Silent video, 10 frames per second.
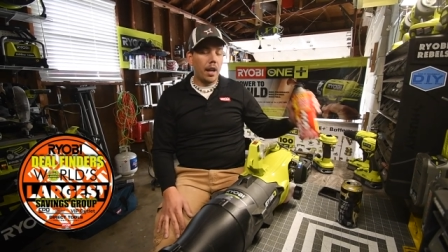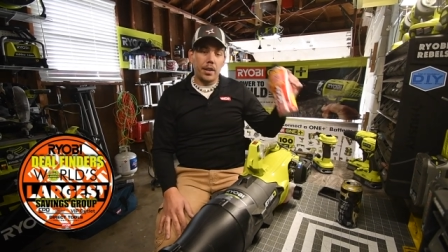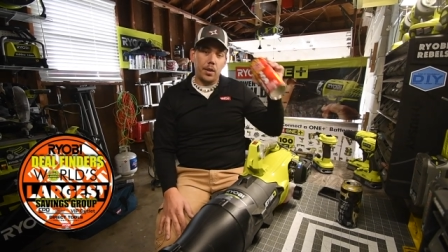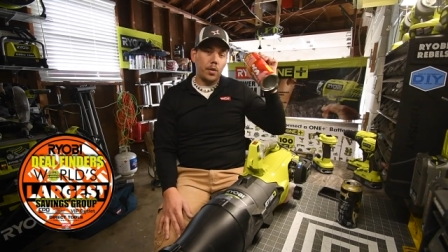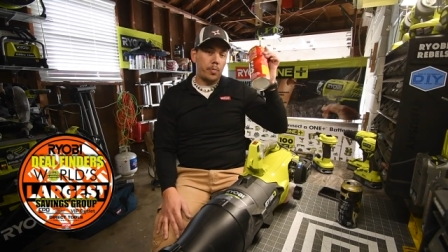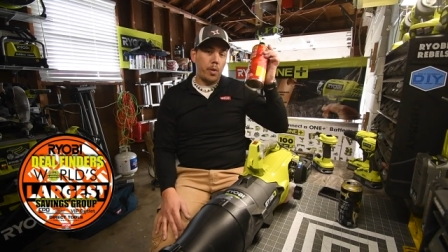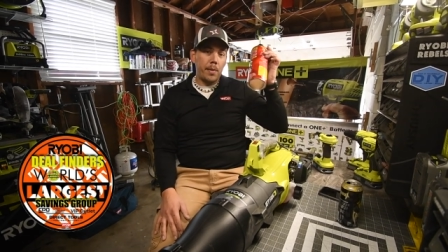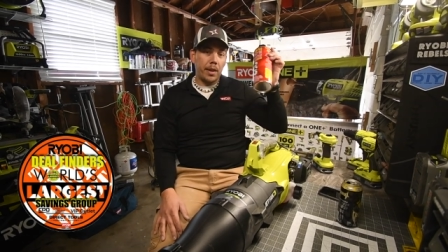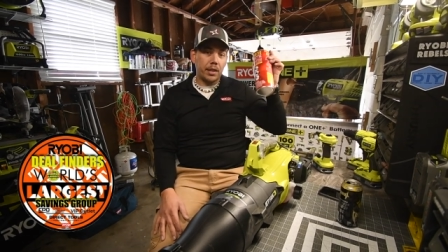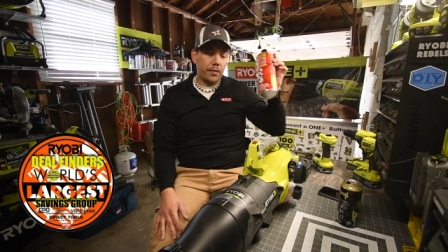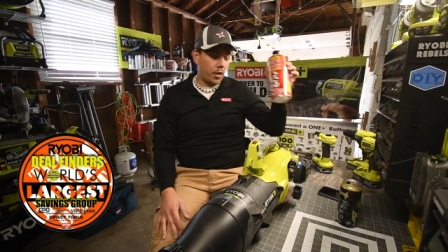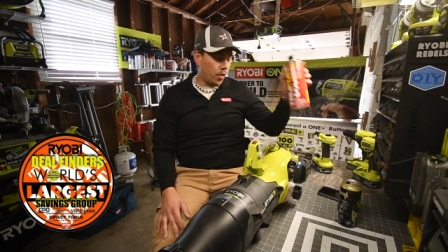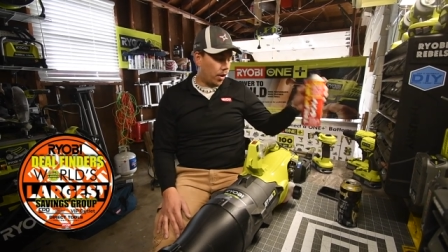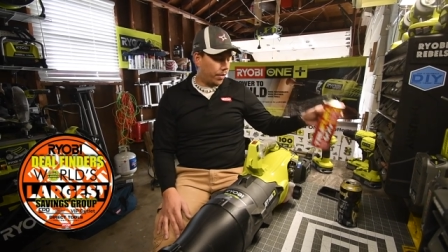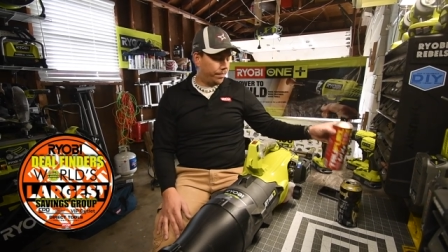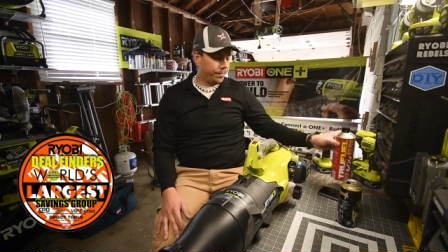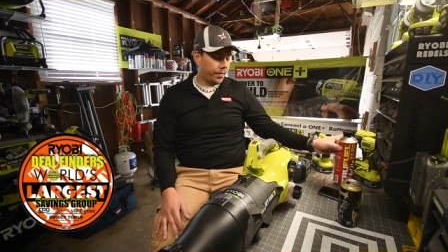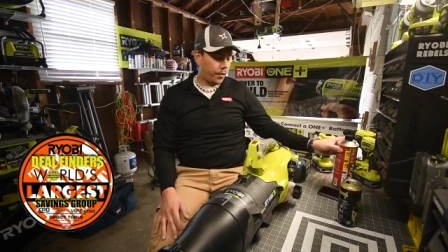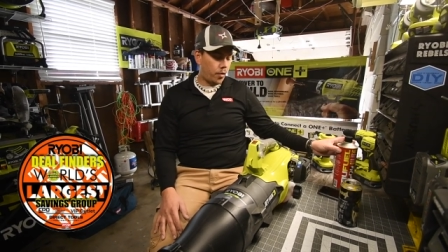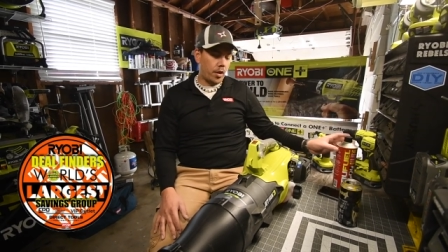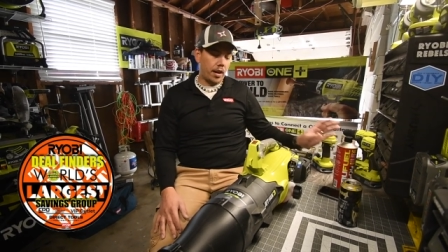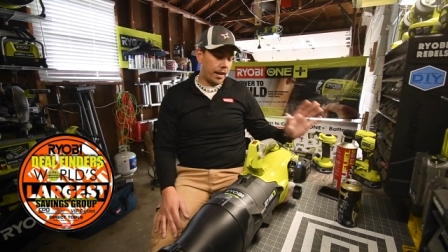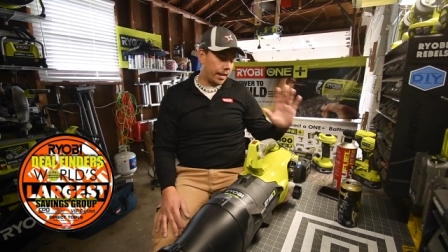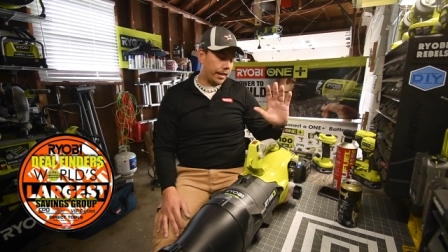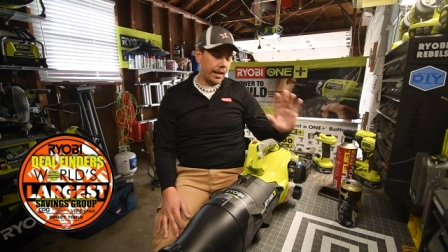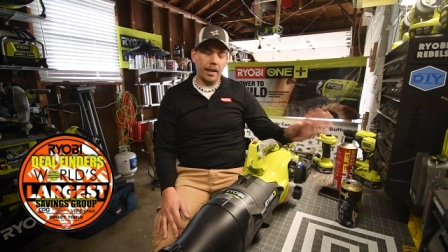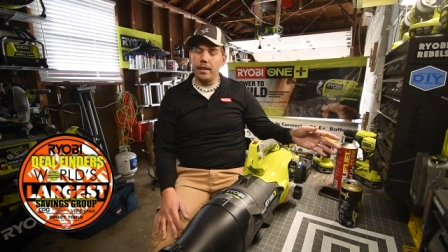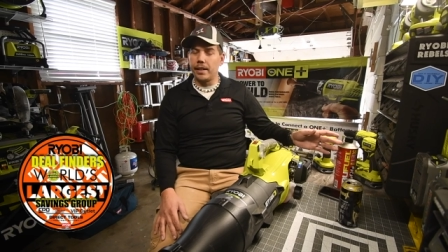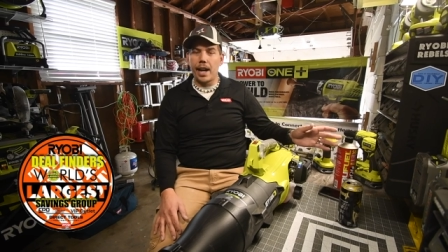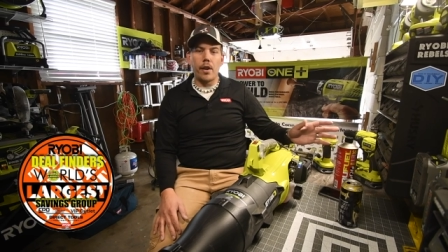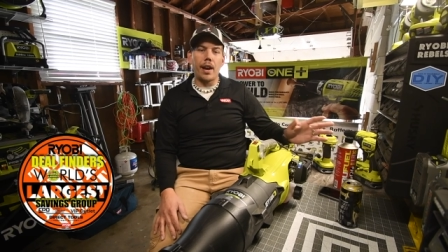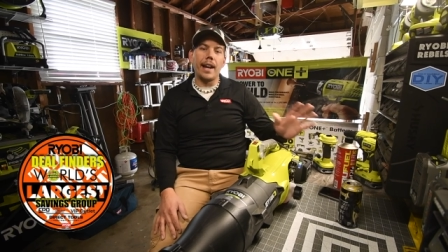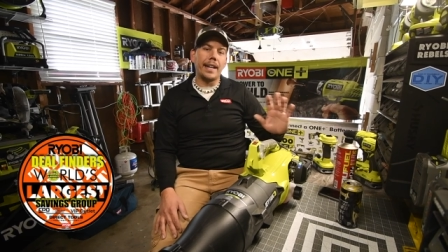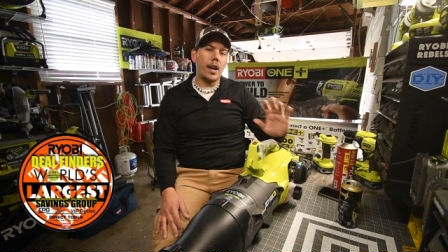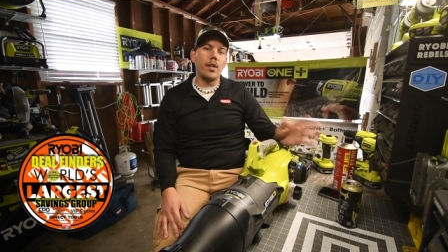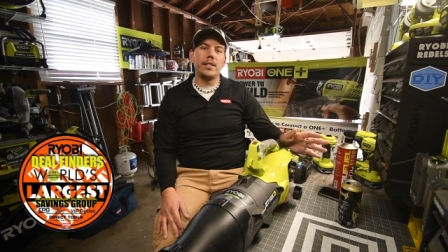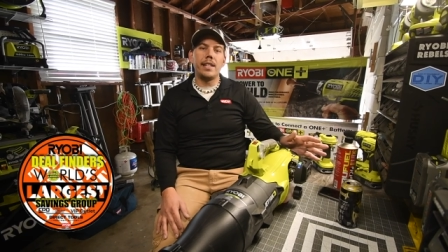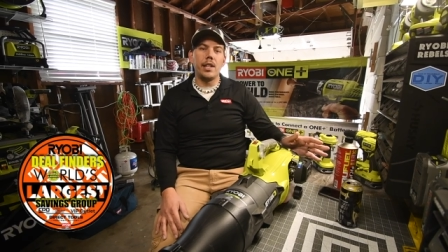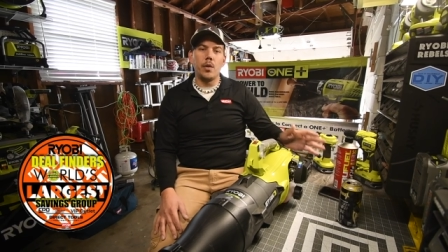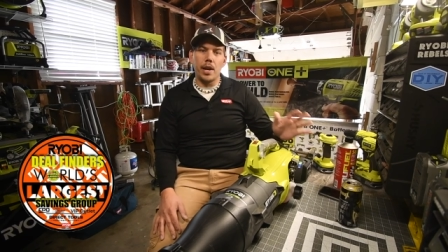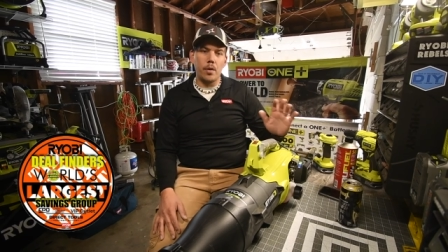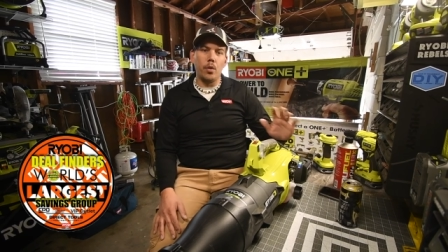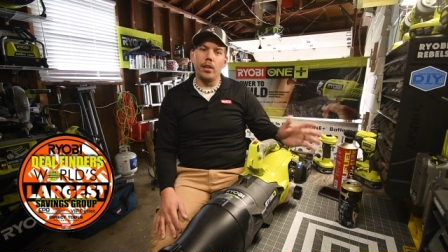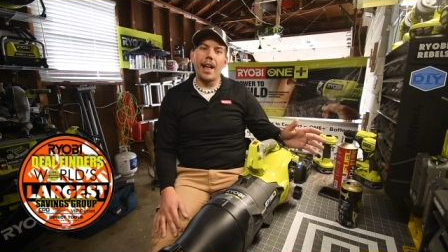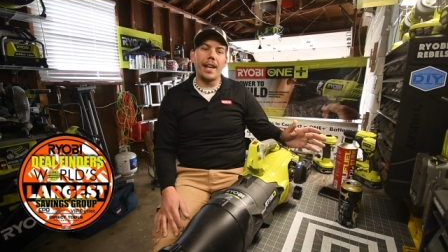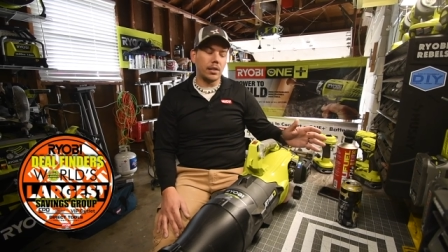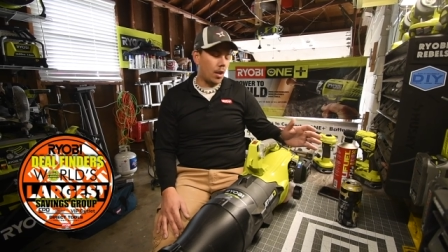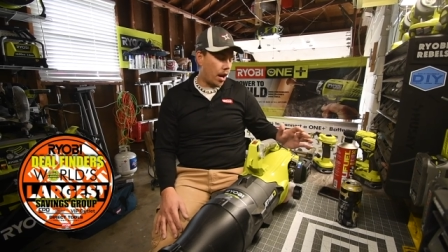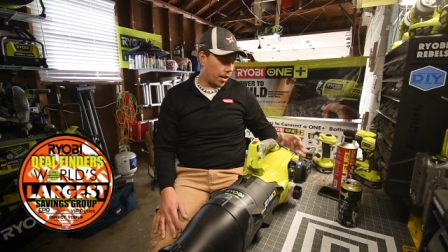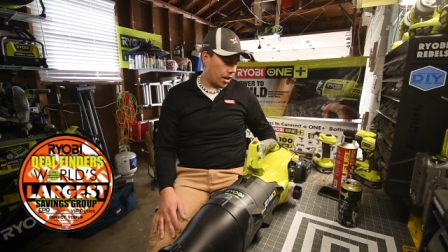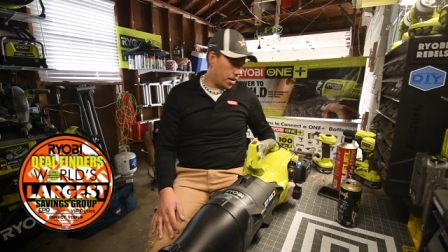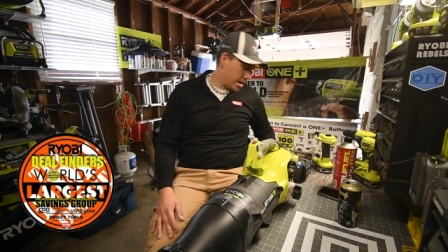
use premixed fuel for that. I guarantee you it will last longer.